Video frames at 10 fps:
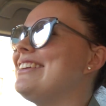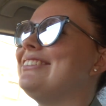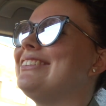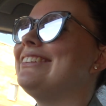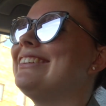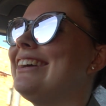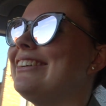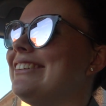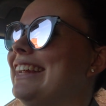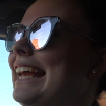people
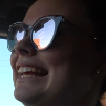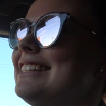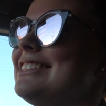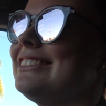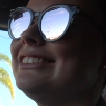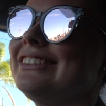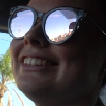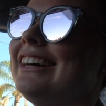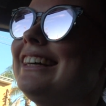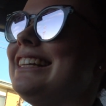hold hands or
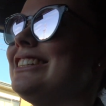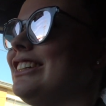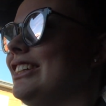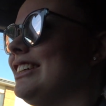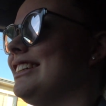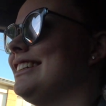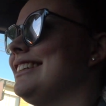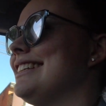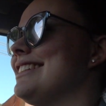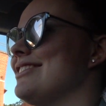hug each other.
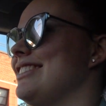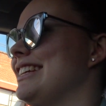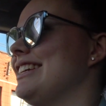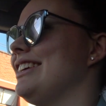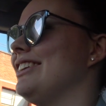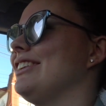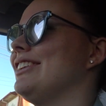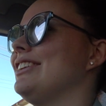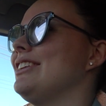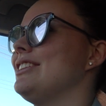It's really
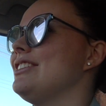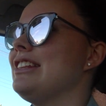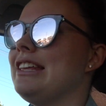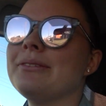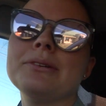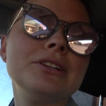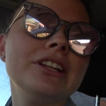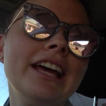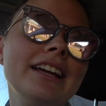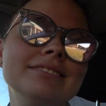cute. You think we'll do
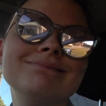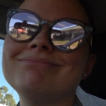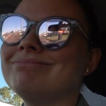that?